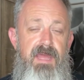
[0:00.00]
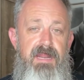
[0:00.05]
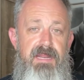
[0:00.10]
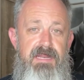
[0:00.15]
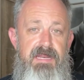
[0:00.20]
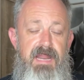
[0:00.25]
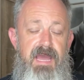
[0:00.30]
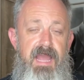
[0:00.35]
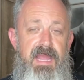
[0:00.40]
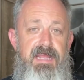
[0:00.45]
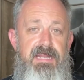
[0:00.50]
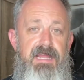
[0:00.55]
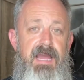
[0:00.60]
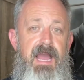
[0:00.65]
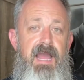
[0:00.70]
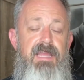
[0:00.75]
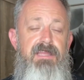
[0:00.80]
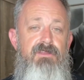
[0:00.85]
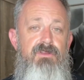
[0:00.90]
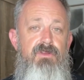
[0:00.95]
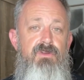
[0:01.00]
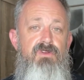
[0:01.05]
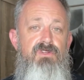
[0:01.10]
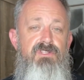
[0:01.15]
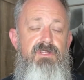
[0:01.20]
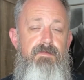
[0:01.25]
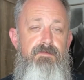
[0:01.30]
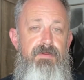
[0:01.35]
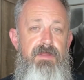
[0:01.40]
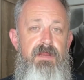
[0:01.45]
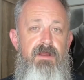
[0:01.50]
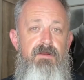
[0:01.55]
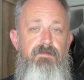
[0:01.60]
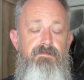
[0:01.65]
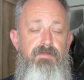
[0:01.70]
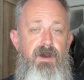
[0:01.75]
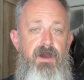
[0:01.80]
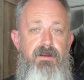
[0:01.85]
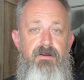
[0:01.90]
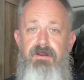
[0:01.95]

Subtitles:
at night, I use the beard butter.